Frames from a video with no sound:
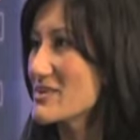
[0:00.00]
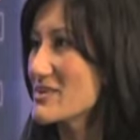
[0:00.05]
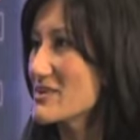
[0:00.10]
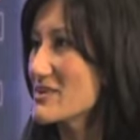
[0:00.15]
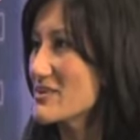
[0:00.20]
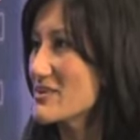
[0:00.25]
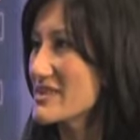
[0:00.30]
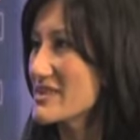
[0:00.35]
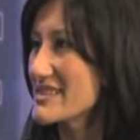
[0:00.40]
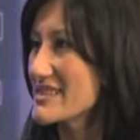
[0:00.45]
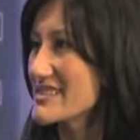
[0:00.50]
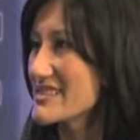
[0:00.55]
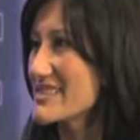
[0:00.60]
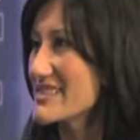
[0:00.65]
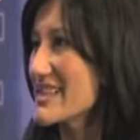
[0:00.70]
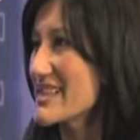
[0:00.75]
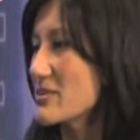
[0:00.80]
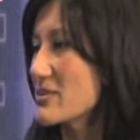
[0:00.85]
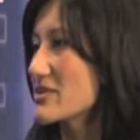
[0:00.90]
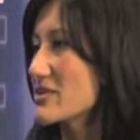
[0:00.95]
What, what is
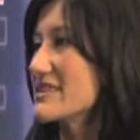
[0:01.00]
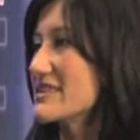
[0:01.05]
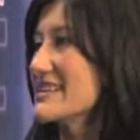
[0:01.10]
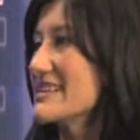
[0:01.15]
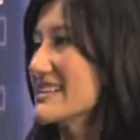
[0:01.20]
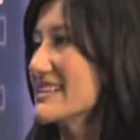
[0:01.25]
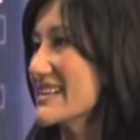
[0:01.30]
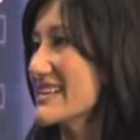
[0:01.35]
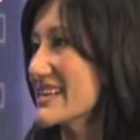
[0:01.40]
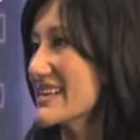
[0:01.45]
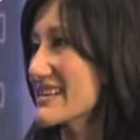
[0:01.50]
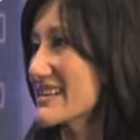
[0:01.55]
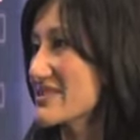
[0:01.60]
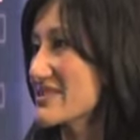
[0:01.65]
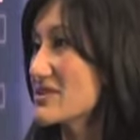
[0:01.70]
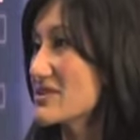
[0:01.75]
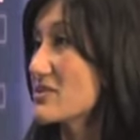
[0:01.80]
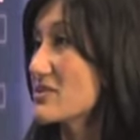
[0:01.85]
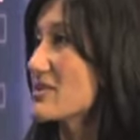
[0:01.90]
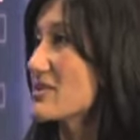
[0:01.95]
it that we're eating?
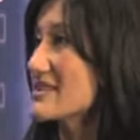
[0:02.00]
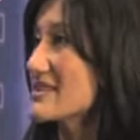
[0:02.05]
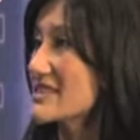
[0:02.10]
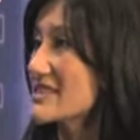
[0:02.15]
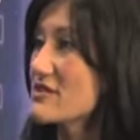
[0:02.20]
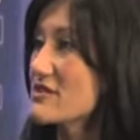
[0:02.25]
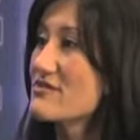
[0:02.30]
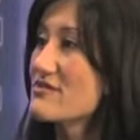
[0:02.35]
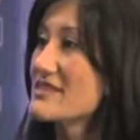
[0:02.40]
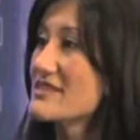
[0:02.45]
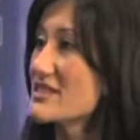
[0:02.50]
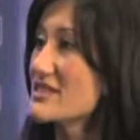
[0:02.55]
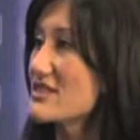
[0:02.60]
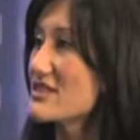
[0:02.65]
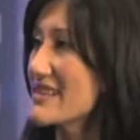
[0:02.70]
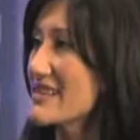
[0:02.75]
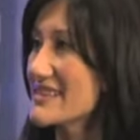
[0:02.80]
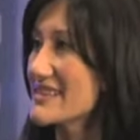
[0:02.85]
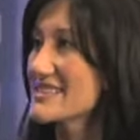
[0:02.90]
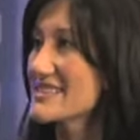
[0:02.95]
You know, what is our
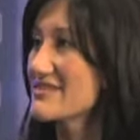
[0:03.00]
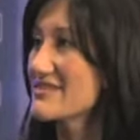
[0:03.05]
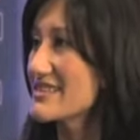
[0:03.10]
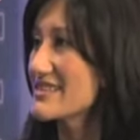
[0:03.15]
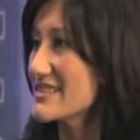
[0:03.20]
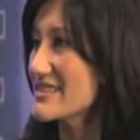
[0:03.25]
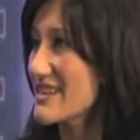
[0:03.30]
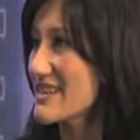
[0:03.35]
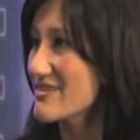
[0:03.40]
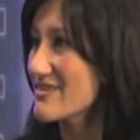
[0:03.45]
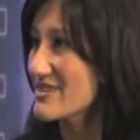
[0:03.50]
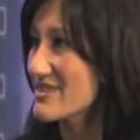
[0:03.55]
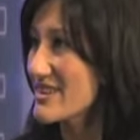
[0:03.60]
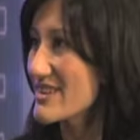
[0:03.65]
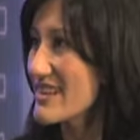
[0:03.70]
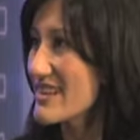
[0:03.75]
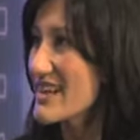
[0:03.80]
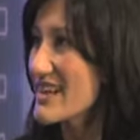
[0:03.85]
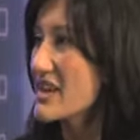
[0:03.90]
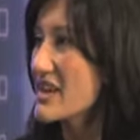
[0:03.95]
physical activity level?
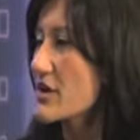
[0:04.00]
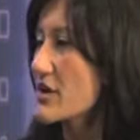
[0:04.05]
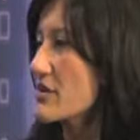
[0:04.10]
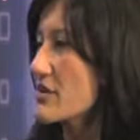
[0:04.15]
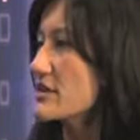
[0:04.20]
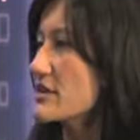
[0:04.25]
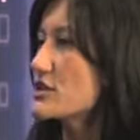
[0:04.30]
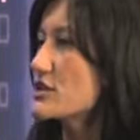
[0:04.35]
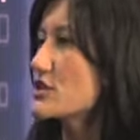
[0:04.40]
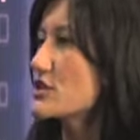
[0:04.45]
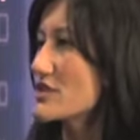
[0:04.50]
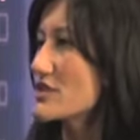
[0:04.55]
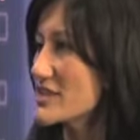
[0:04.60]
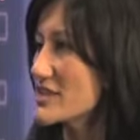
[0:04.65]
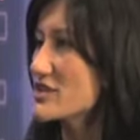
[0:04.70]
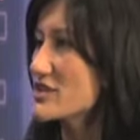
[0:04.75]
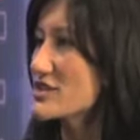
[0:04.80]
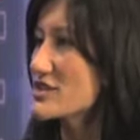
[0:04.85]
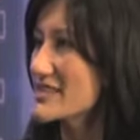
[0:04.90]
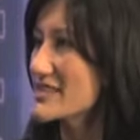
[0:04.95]
Mm -hmm. Are there
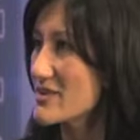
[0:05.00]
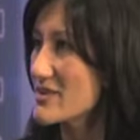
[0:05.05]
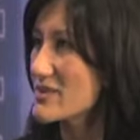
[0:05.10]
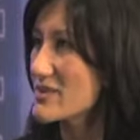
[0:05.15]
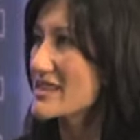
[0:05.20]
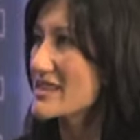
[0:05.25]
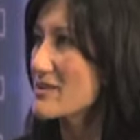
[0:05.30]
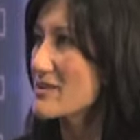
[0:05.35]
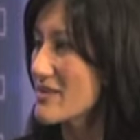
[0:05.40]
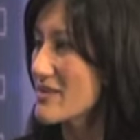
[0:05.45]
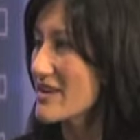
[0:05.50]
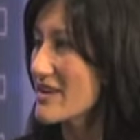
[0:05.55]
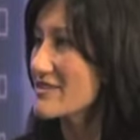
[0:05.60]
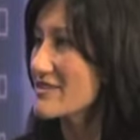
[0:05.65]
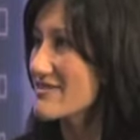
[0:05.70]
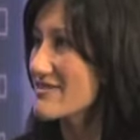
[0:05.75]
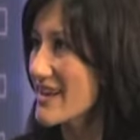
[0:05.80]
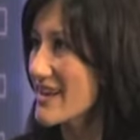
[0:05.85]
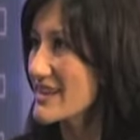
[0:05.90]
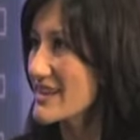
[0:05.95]
stressors that we can
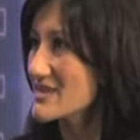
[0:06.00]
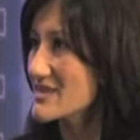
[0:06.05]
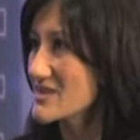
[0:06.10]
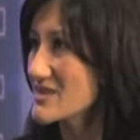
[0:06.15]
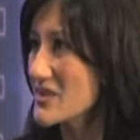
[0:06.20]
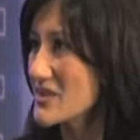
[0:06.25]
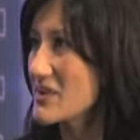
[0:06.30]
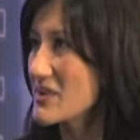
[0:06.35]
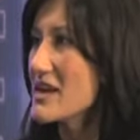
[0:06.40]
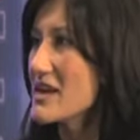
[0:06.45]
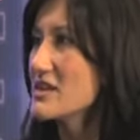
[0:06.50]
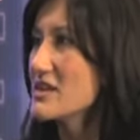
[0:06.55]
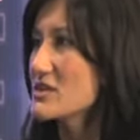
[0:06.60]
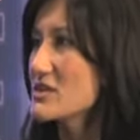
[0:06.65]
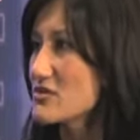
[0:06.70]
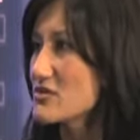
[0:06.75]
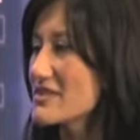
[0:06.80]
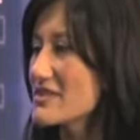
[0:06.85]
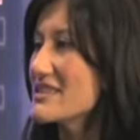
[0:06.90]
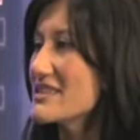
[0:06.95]
modify? So, yeah.
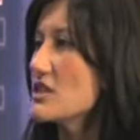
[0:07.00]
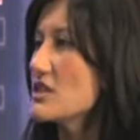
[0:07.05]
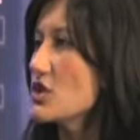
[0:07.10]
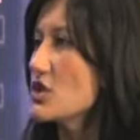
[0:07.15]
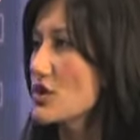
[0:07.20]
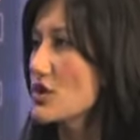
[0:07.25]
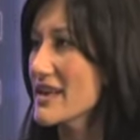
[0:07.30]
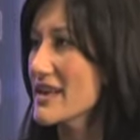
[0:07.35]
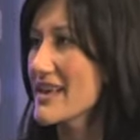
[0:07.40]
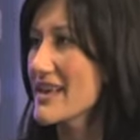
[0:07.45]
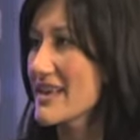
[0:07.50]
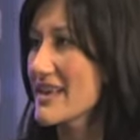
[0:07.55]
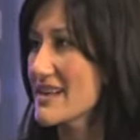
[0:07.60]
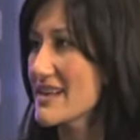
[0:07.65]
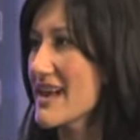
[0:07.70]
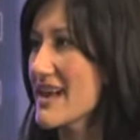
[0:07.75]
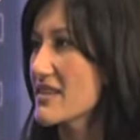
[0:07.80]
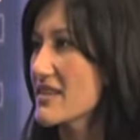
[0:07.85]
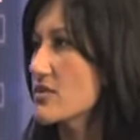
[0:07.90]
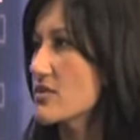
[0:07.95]
so really looking at,
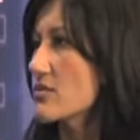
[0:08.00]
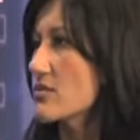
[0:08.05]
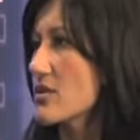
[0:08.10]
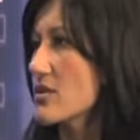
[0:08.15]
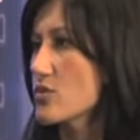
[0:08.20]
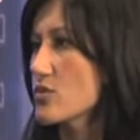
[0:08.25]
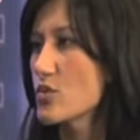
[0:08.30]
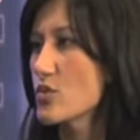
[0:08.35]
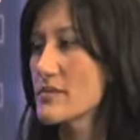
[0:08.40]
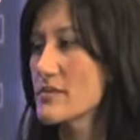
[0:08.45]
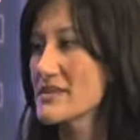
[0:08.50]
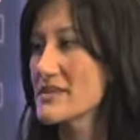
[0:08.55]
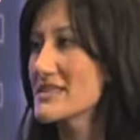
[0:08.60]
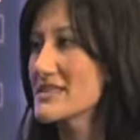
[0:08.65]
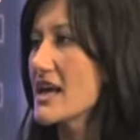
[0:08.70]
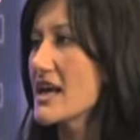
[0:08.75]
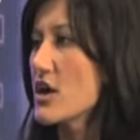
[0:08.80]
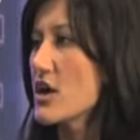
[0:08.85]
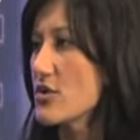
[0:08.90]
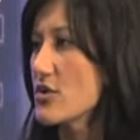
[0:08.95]
at a woman's
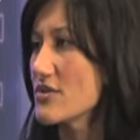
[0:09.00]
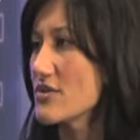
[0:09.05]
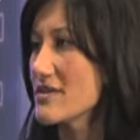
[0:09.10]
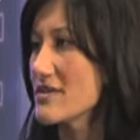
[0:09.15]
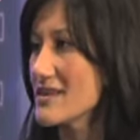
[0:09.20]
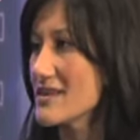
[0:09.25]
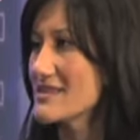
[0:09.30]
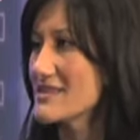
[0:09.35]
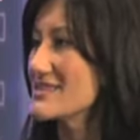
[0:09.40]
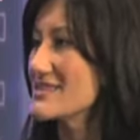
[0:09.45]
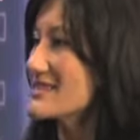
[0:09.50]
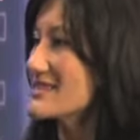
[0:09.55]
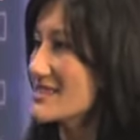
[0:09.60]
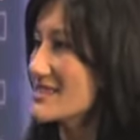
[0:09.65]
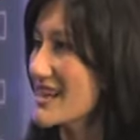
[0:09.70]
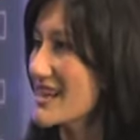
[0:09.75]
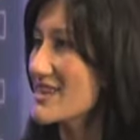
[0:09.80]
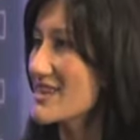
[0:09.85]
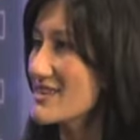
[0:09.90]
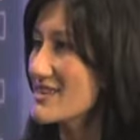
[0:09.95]
health in its
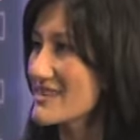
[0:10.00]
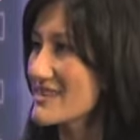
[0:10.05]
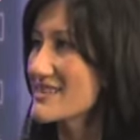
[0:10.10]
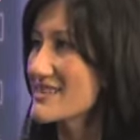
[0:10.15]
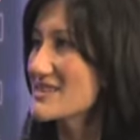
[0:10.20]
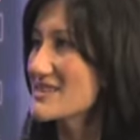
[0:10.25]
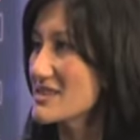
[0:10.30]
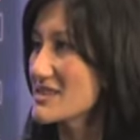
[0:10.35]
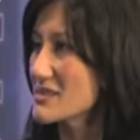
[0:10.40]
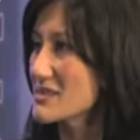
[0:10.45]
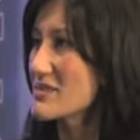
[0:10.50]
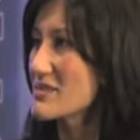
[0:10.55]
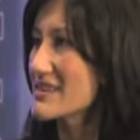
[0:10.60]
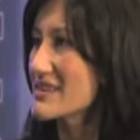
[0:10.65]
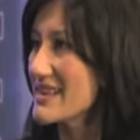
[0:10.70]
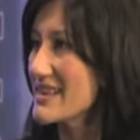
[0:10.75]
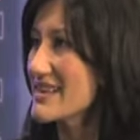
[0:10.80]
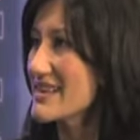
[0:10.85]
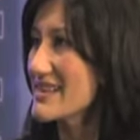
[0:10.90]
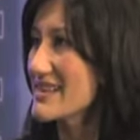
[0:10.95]
entirety is mm -hmm. going to be
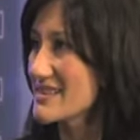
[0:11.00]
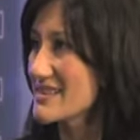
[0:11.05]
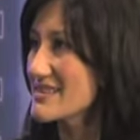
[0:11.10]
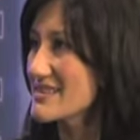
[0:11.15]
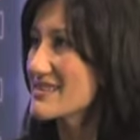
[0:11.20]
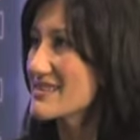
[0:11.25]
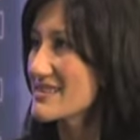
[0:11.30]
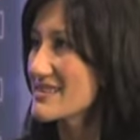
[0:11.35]
key. Yeah.